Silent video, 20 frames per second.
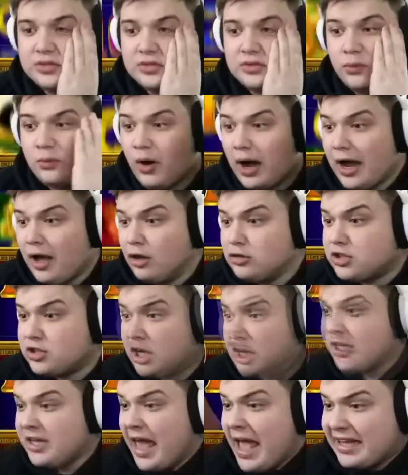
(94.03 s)
Wild!
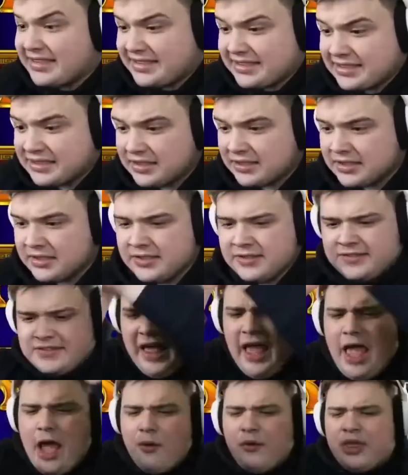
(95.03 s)
Yes!
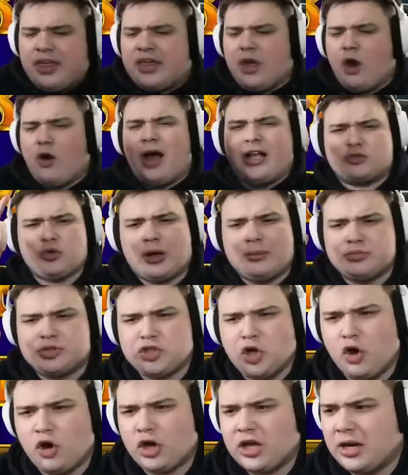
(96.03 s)
There we go. That's what I'm
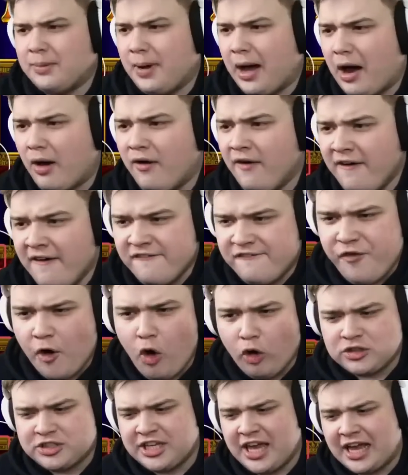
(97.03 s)
talking about.
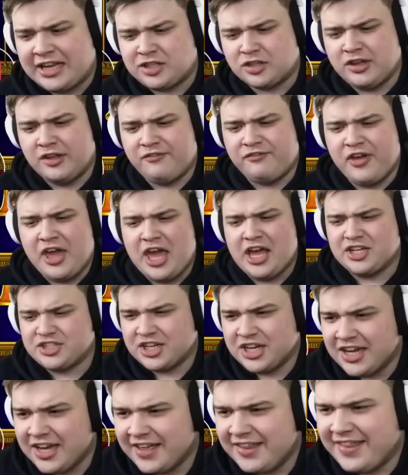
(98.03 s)
40x on the fish.
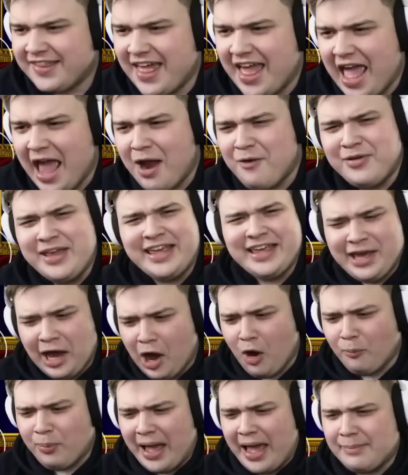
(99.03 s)
There we
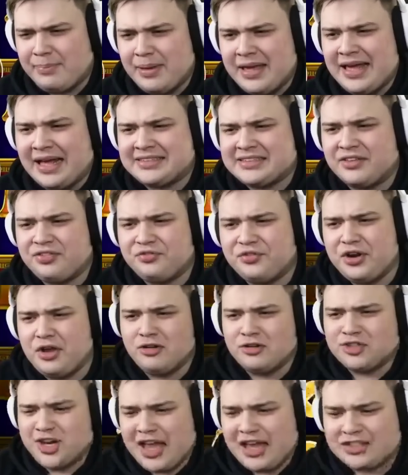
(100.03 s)
go, baby. That's a
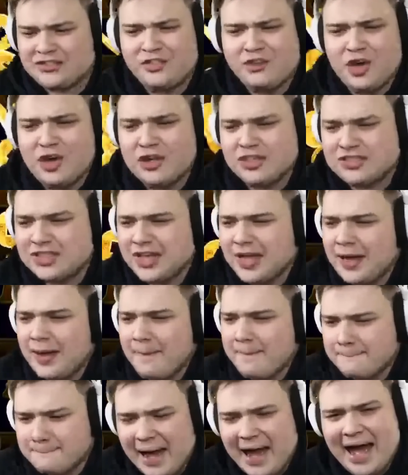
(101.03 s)
300x first
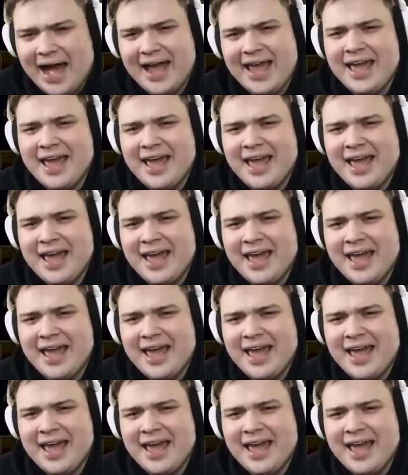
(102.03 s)
buy